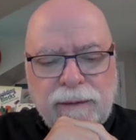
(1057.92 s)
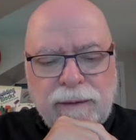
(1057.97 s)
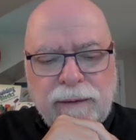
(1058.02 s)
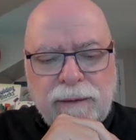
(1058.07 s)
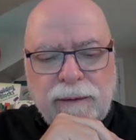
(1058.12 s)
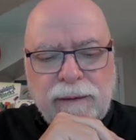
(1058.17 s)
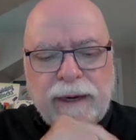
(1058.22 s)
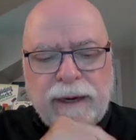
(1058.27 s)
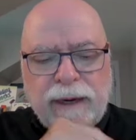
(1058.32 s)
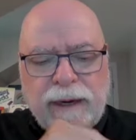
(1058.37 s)

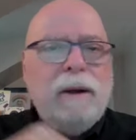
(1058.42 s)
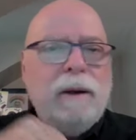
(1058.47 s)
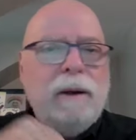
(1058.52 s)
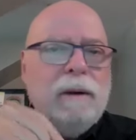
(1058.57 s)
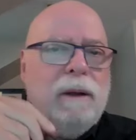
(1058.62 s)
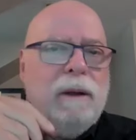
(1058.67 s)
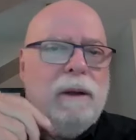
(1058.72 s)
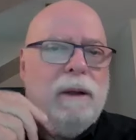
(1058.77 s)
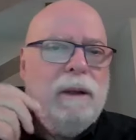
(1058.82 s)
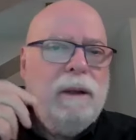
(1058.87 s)
Now,
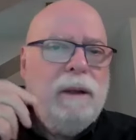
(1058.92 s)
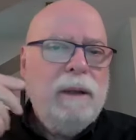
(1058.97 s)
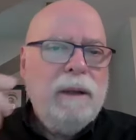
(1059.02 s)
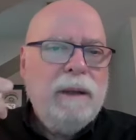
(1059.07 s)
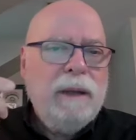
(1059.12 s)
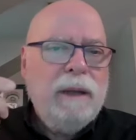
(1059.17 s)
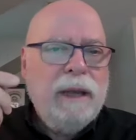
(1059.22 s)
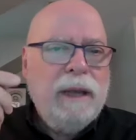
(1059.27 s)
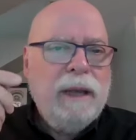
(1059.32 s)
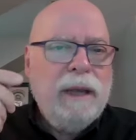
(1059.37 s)

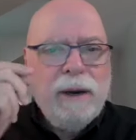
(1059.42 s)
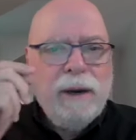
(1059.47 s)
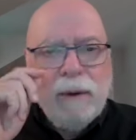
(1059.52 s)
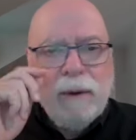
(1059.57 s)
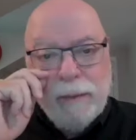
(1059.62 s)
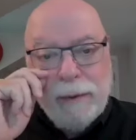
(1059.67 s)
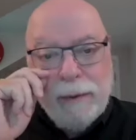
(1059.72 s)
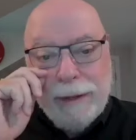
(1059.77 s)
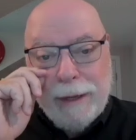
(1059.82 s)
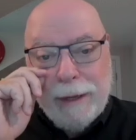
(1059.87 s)
get on
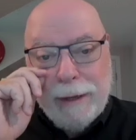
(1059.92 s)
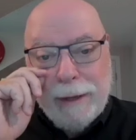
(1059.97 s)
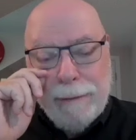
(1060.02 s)
with it.